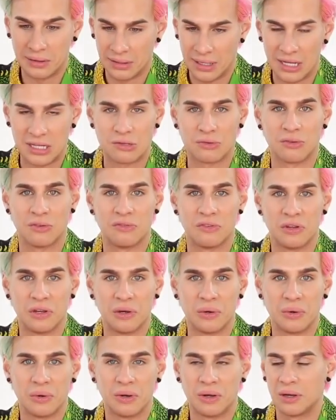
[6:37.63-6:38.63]
Let's
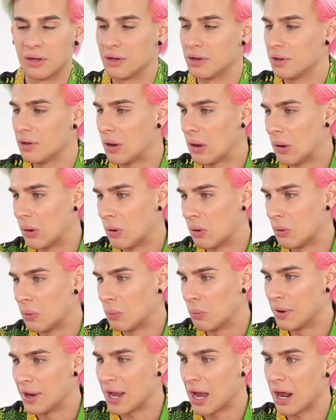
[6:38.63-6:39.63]
review.
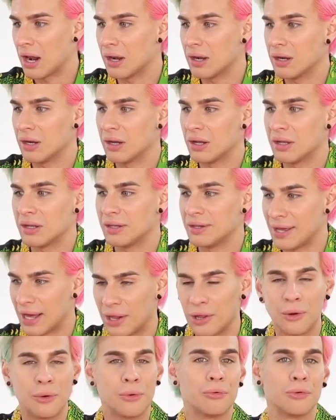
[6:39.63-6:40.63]
We got
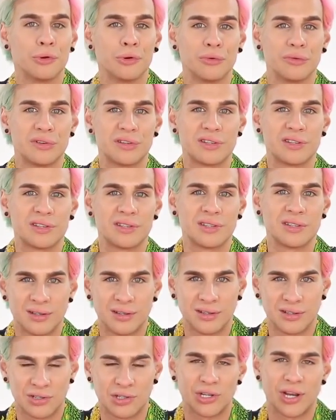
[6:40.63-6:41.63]
yellow roots.
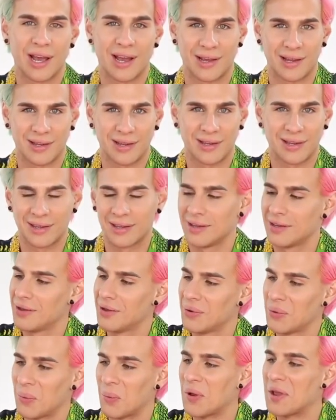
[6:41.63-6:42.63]
Check.
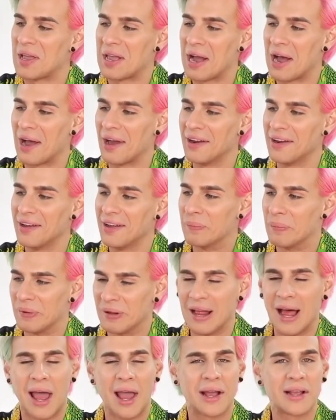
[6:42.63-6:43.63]
We got
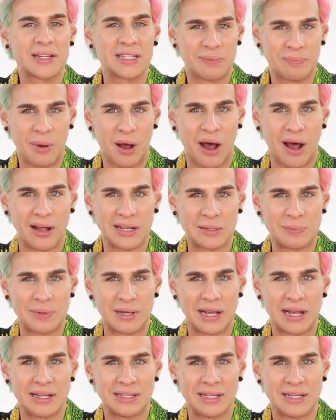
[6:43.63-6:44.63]
black spots
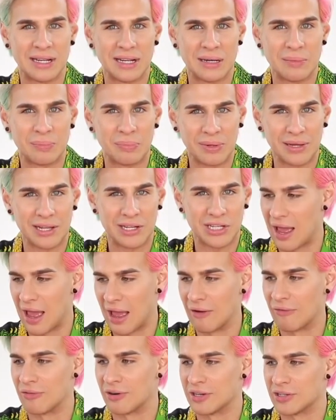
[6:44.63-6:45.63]
because he didn't bleach
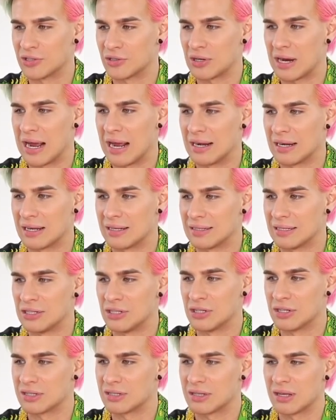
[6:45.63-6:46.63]
every strand because he
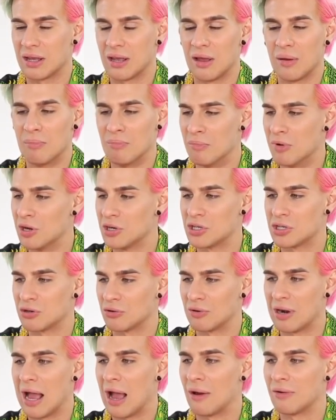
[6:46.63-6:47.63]
just mushed
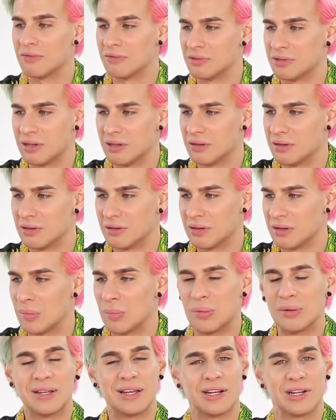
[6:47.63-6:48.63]
around the
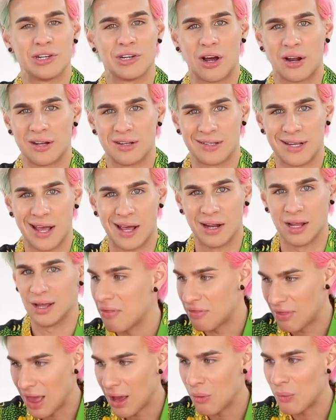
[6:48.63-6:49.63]
bleach on his head.
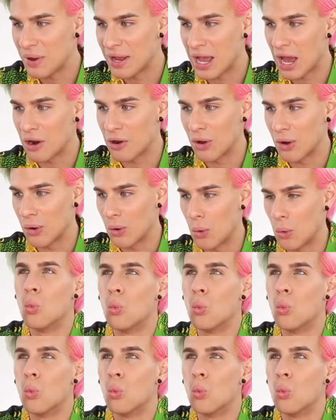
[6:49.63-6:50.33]
Then we got